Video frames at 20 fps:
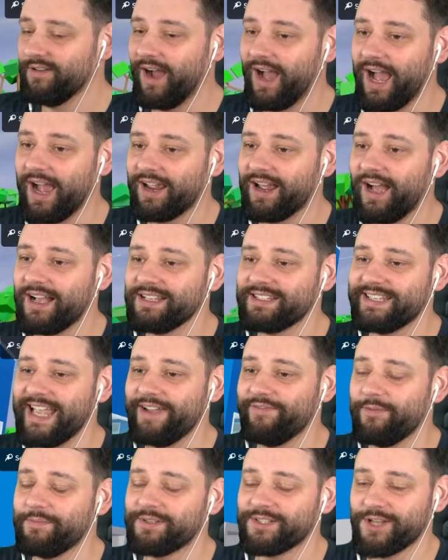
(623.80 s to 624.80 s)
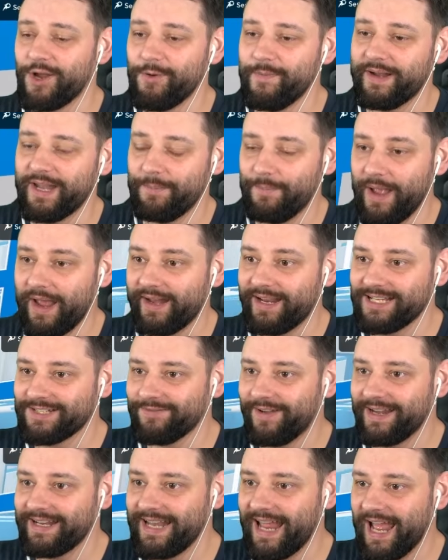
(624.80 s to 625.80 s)
right, I got to save up so many pennies
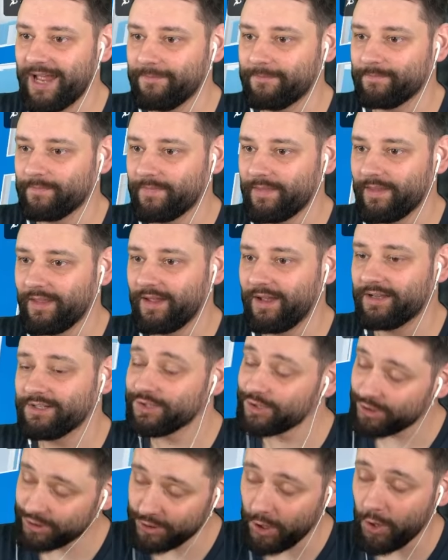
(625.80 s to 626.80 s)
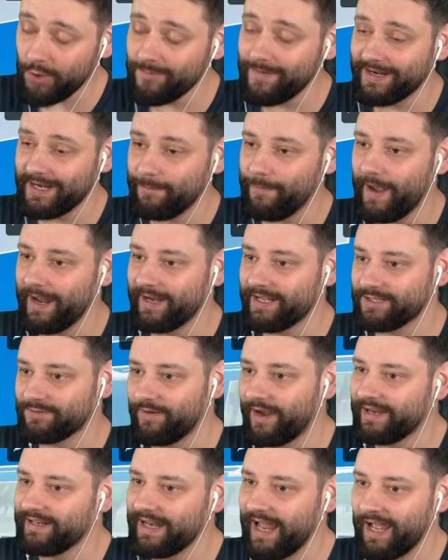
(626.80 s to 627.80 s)
right now. So many pennies
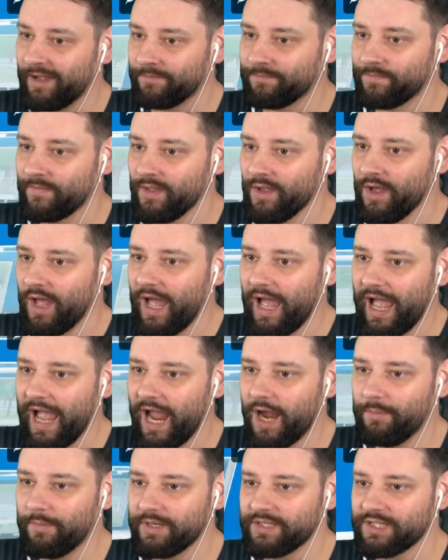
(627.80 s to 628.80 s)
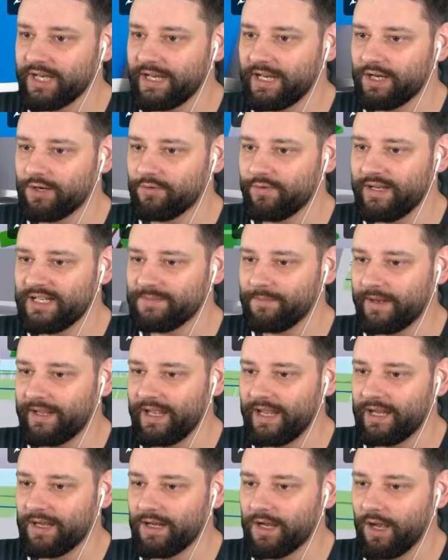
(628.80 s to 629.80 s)
right now. How much to increase my
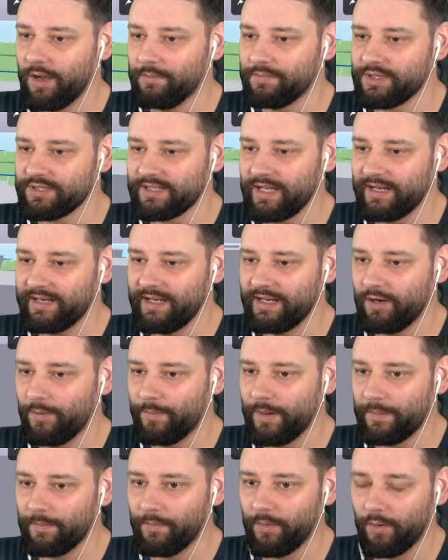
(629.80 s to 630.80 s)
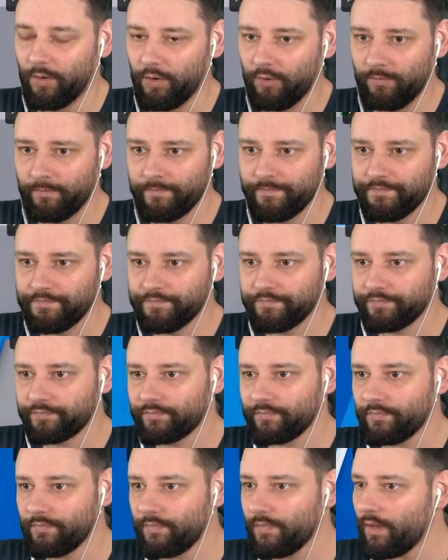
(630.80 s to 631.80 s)
income just a little bit more?
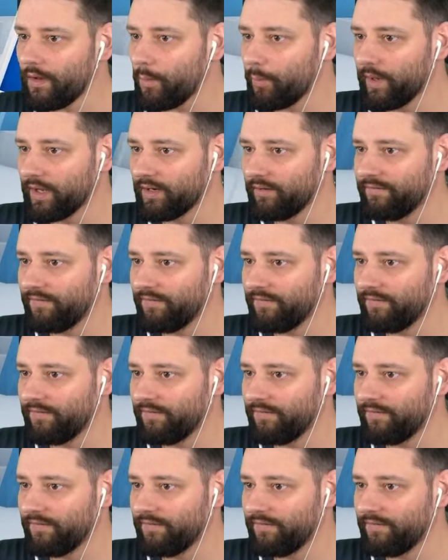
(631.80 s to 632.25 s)
We're going